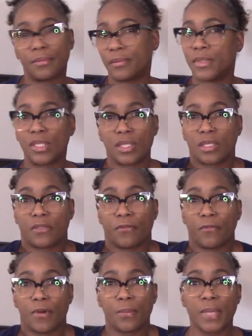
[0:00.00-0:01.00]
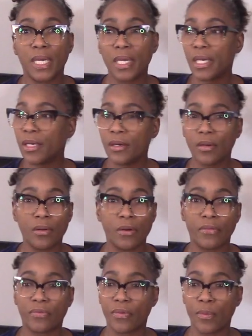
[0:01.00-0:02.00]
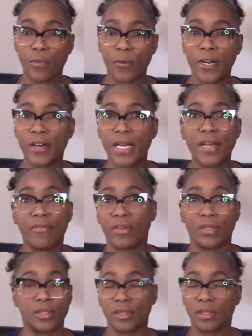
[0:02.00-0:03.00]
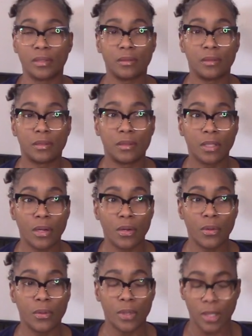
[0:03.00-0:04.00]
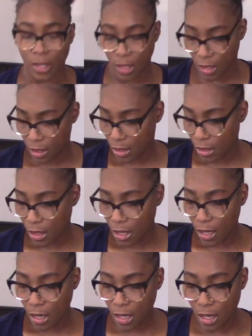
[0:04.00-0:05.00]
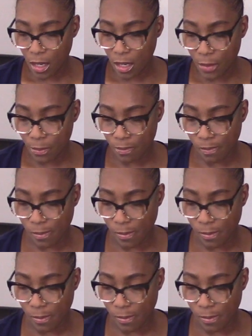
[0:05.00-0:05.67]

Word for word: just from here or from wherever so um